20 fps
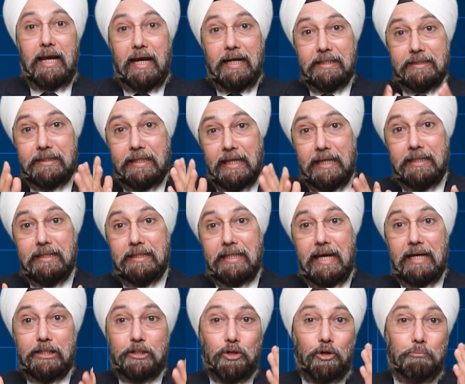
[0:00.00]
and then
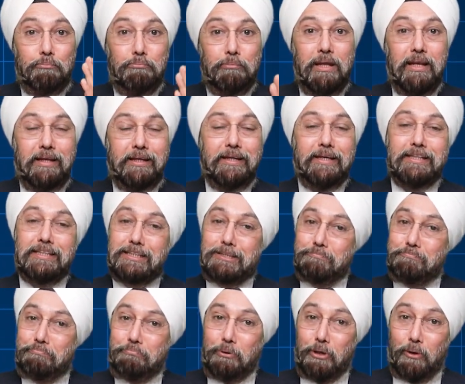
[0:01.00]
that your milk is
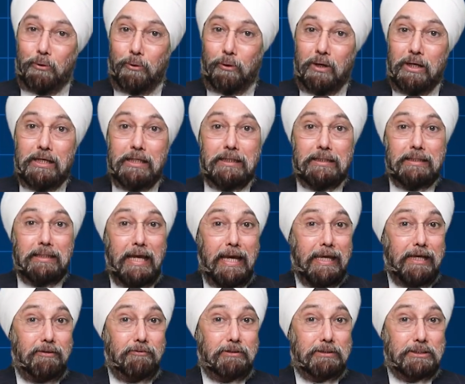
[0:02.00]
pure.
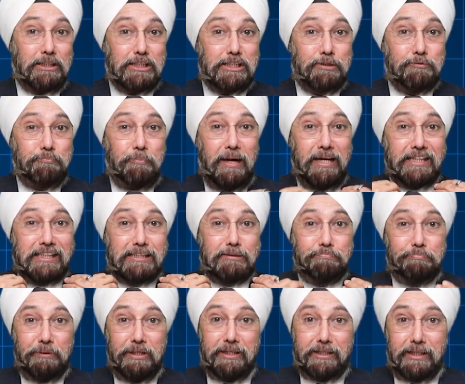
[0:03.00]
Like, just by
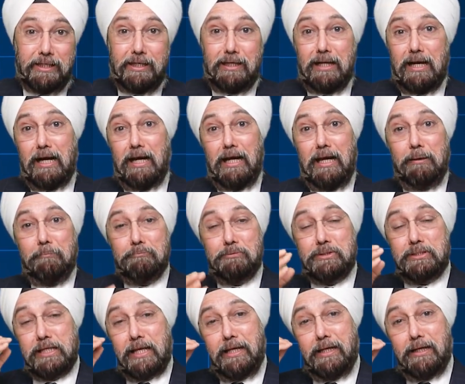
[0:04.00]
speaking, I am
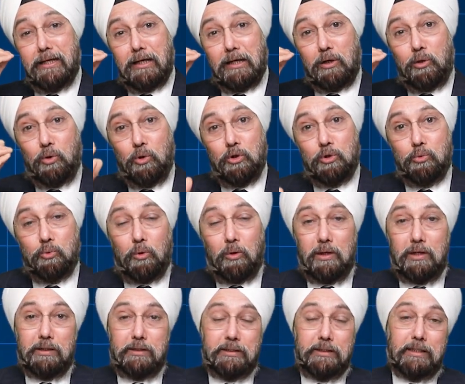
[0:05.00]
selling a good
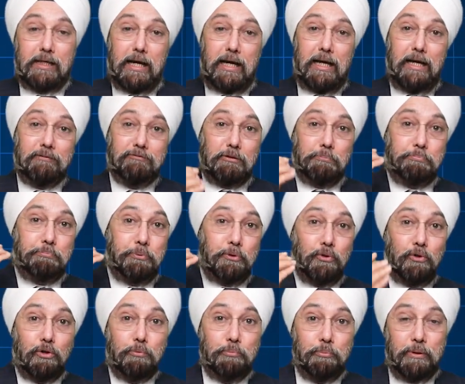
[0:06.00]
quality, I have a
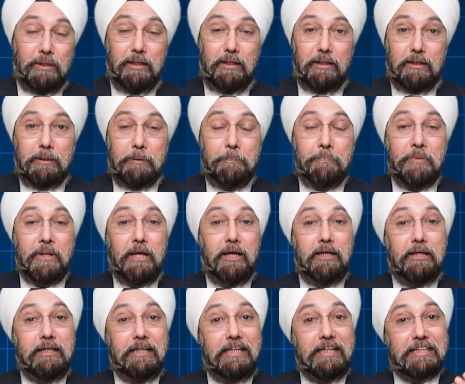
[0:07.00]
pure milk,
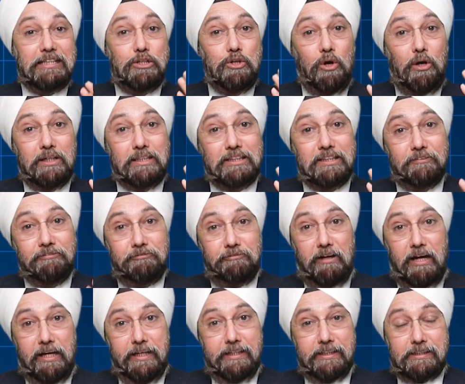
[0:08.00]
is not
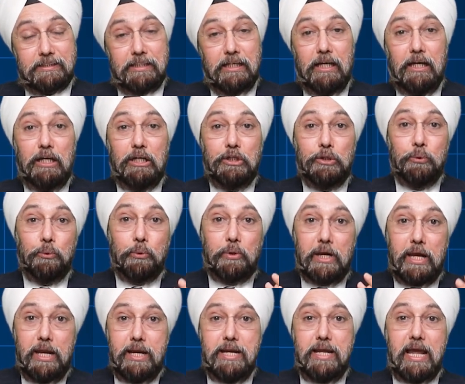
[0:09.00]
suffice. You
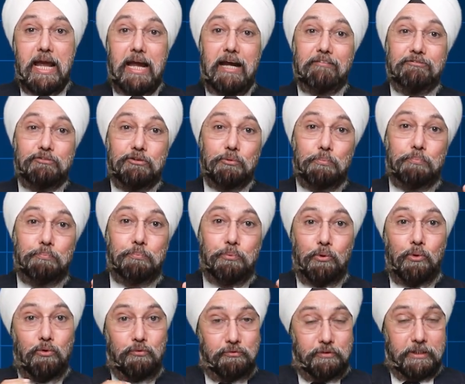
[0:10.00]
really have to
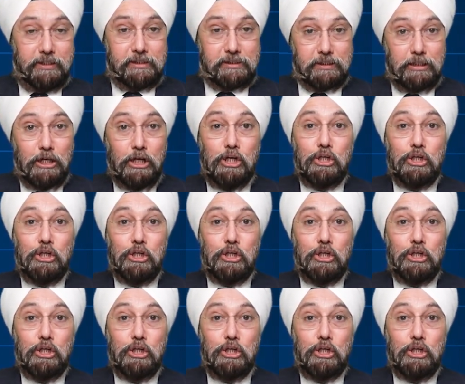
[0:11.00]
prove this.